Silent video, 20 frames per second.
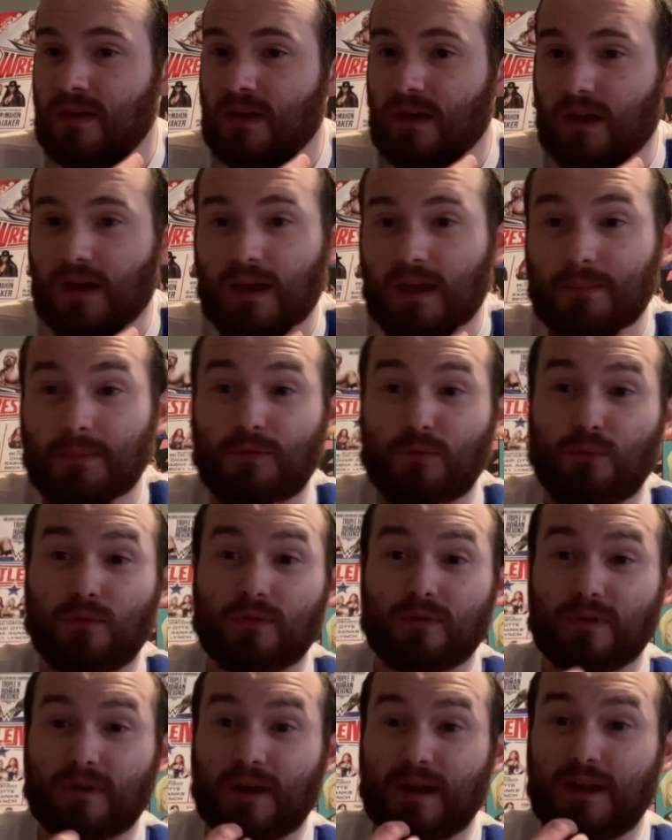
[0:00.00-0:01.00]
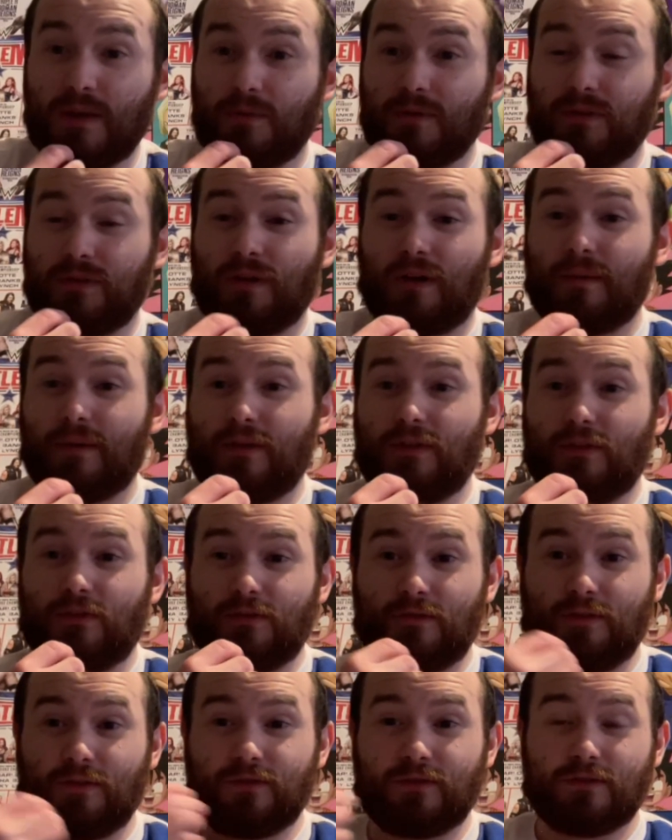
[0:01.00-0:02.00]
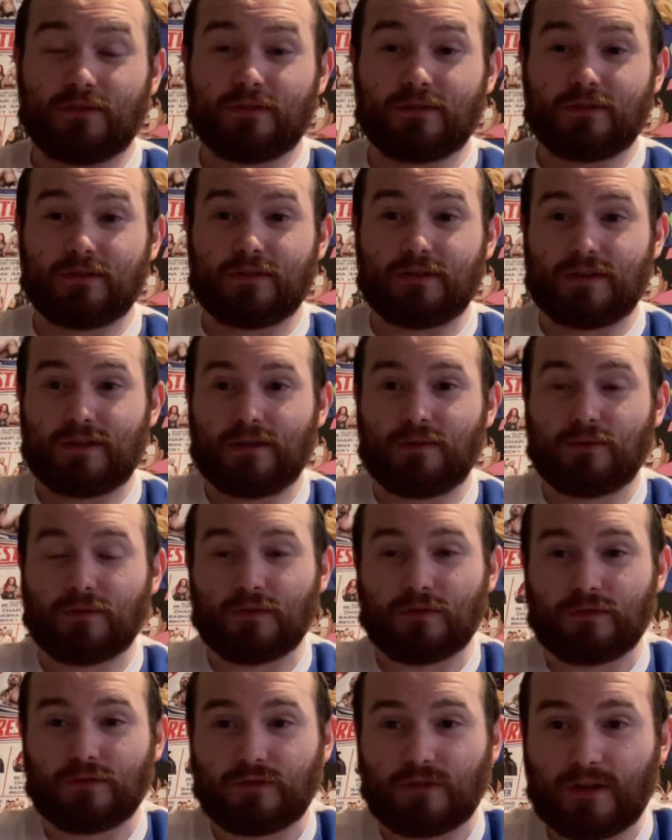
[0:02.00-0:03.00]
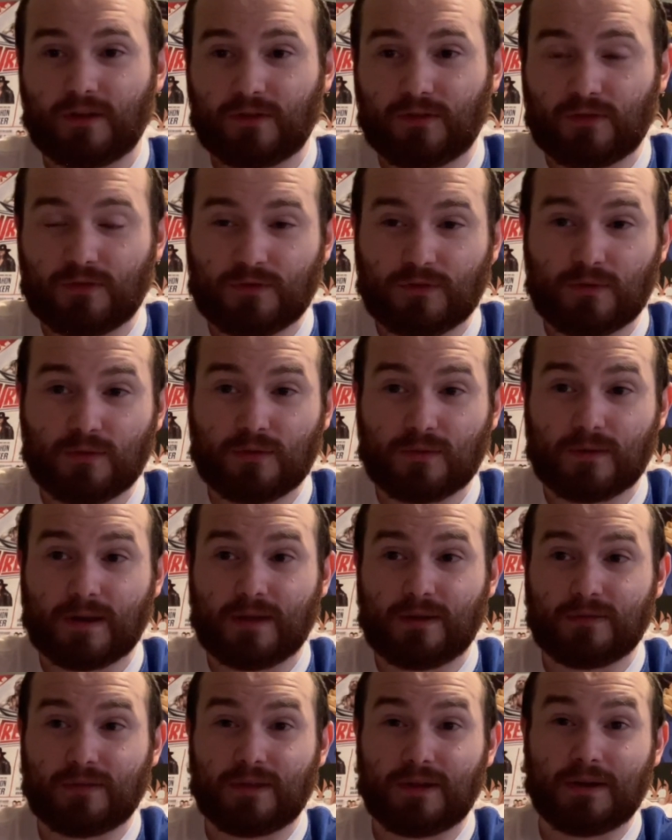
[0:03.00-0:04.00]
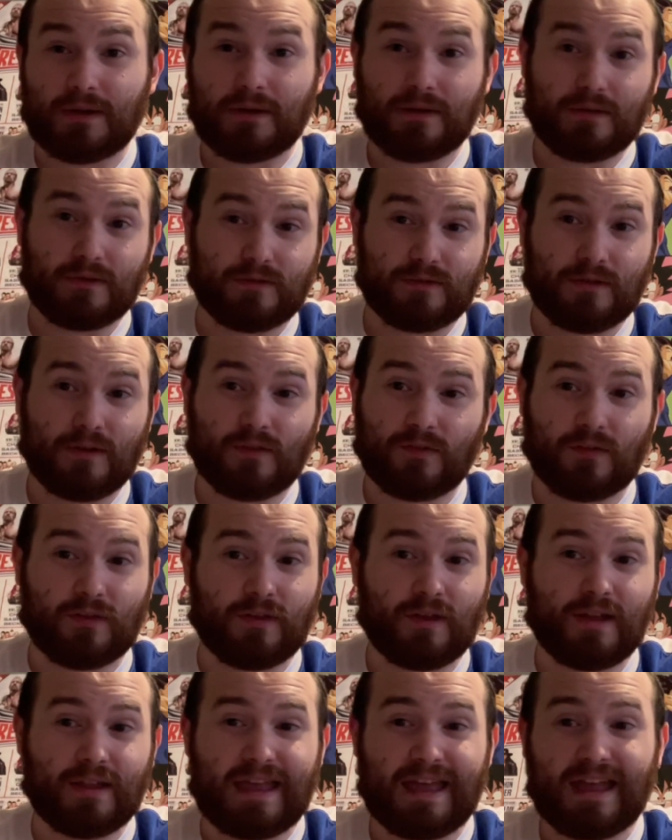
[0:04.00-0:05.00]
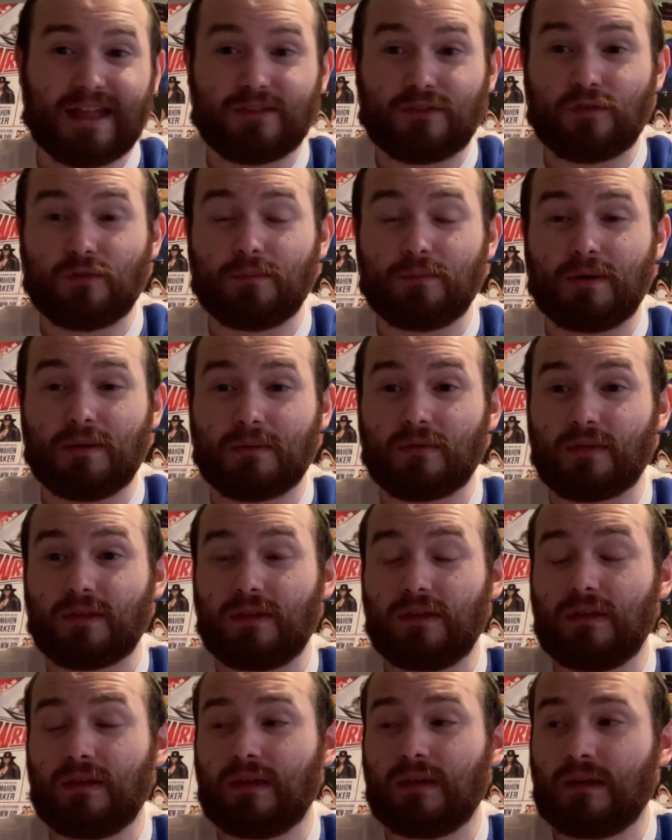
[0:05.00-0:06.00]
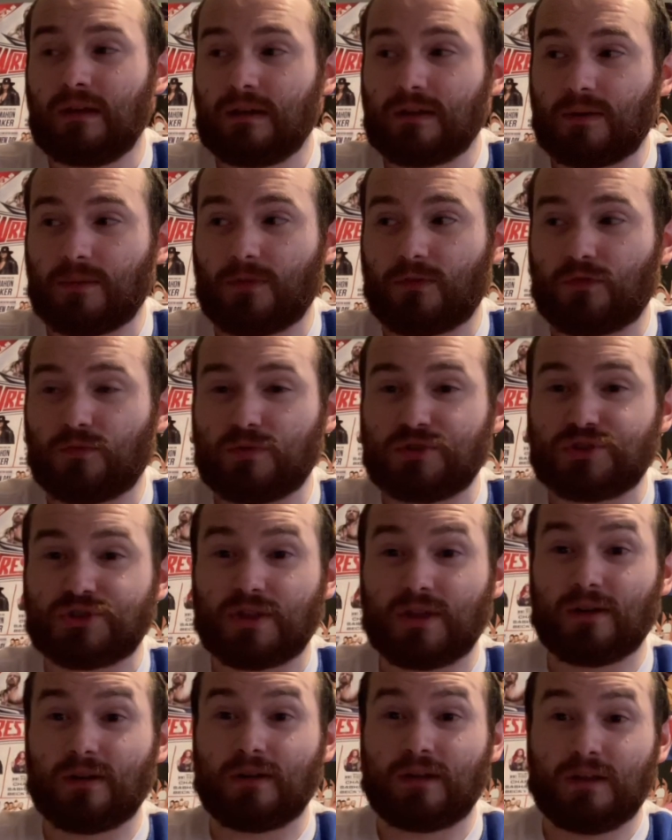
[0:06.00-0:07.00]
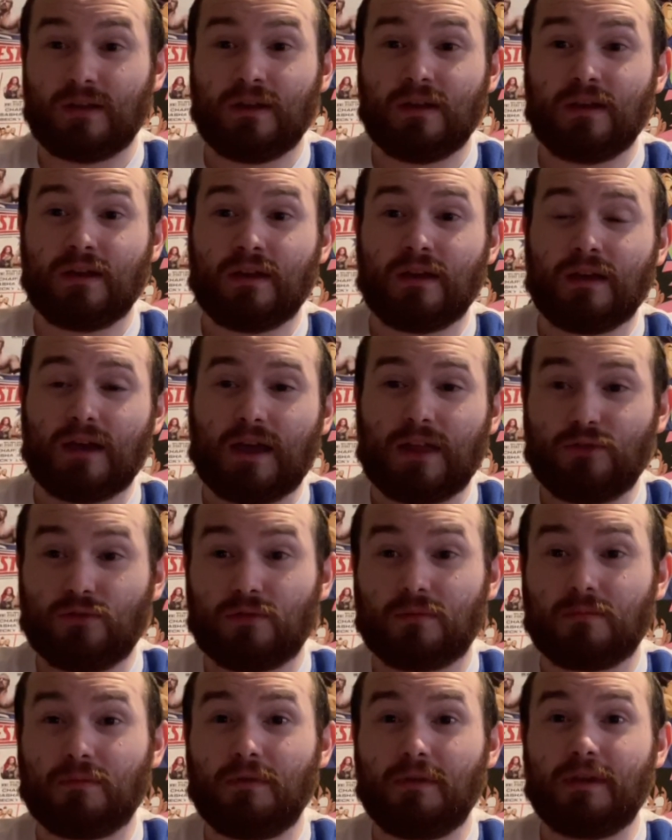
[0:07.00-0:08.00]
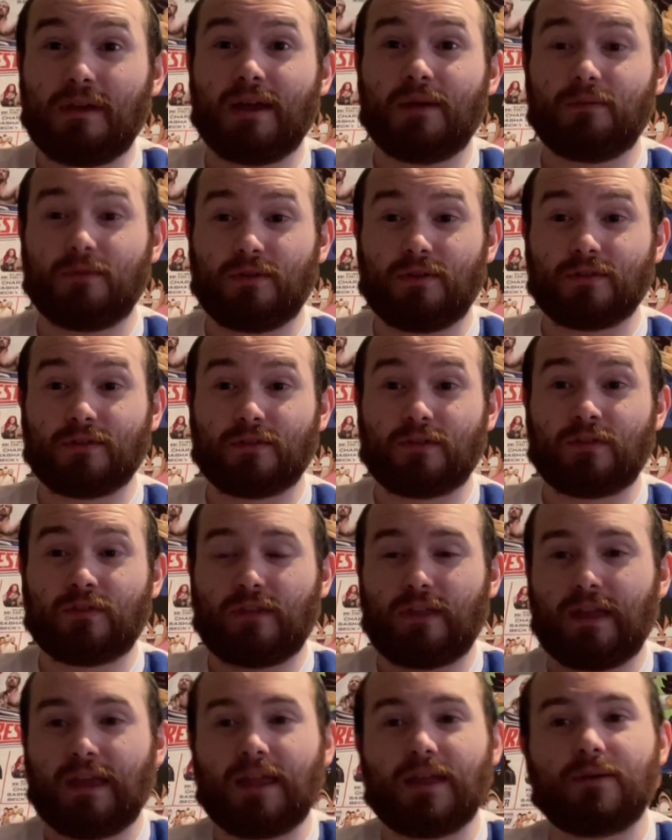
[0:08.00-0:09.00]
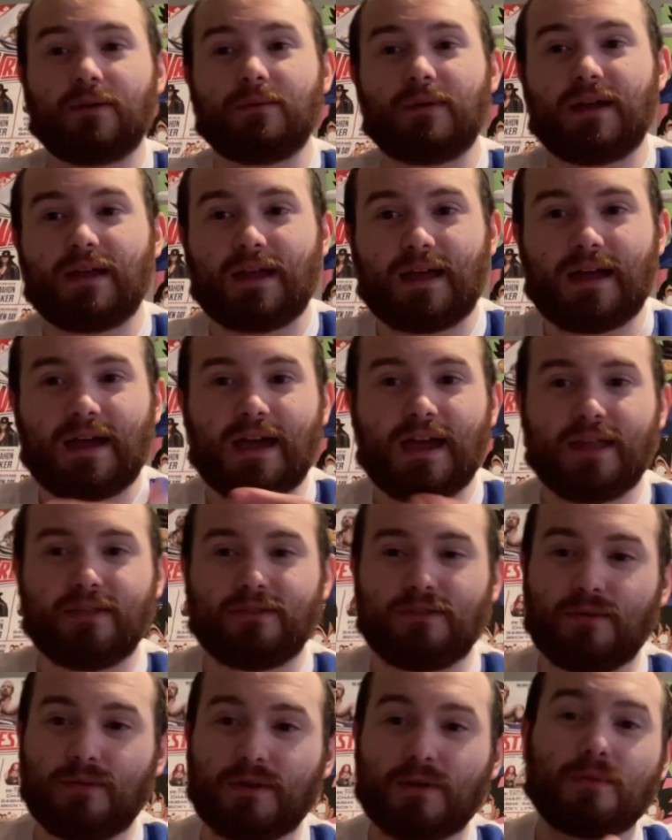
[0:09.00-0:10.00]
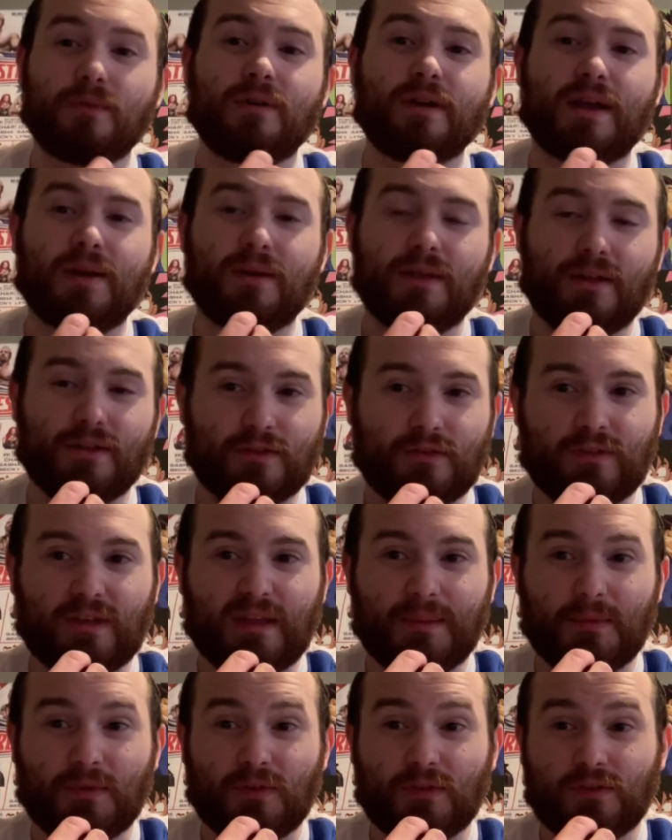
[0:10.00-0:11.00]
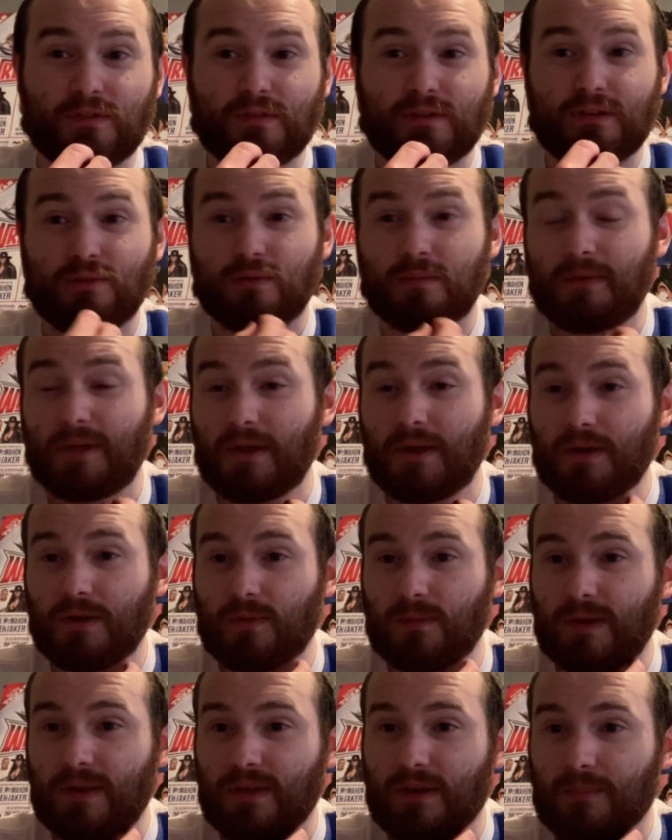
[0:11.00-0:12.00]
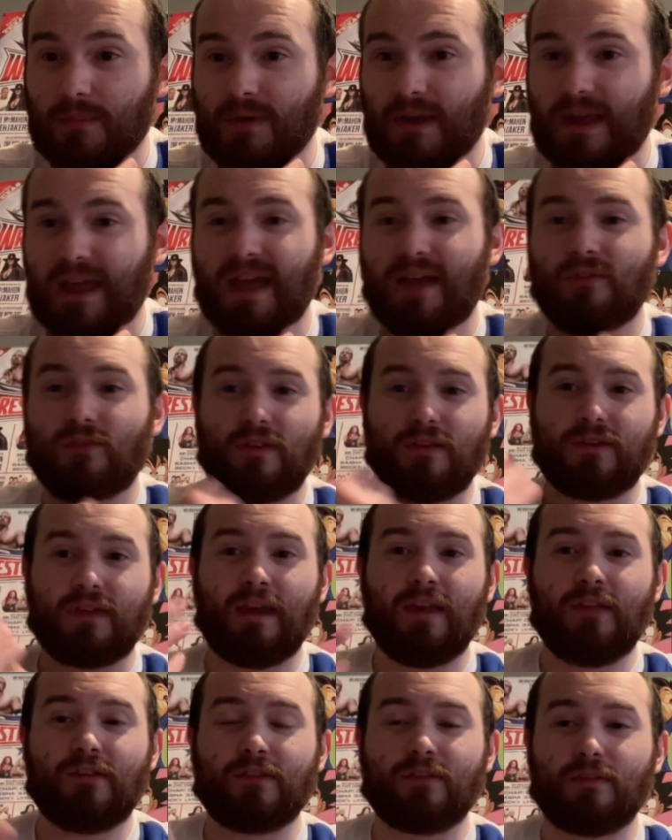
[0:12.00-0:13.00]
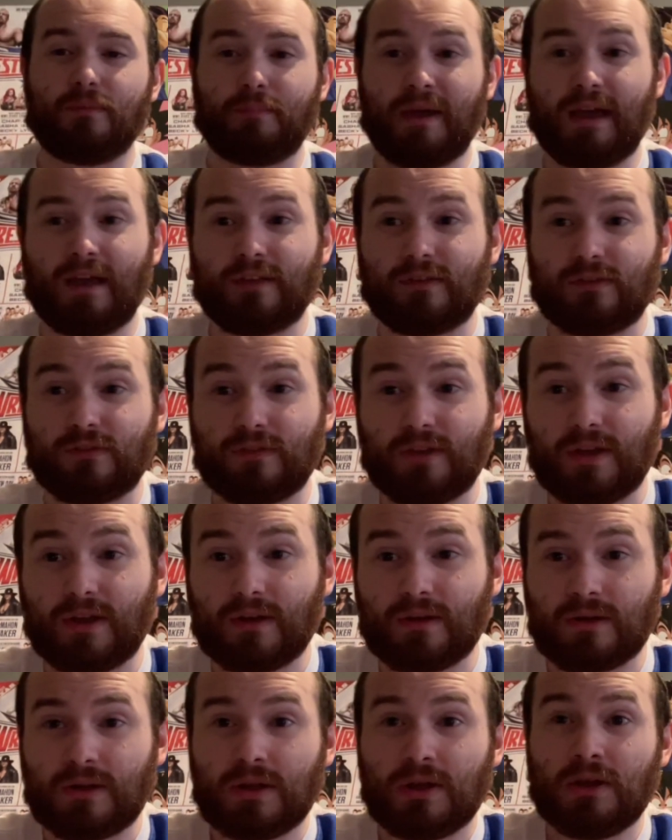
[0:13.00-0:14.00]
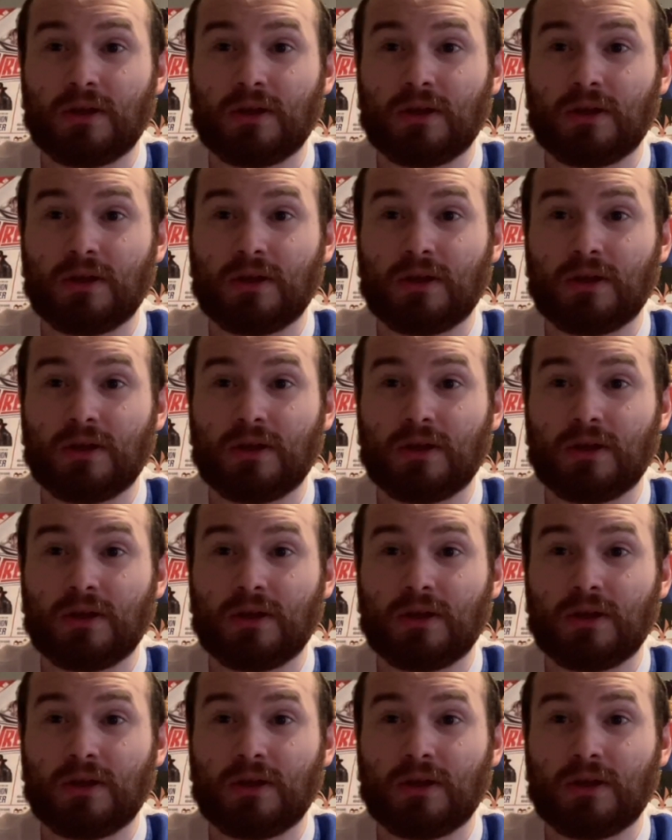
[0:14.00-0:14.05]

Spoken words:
And before anyone comments on Hunter, there was doxers going around there. Nux kind of had to publicly comment switch there, and normally I would understand. I don't get me wrong. I understand the position. Normally I agree there, but I have seen cases in the past there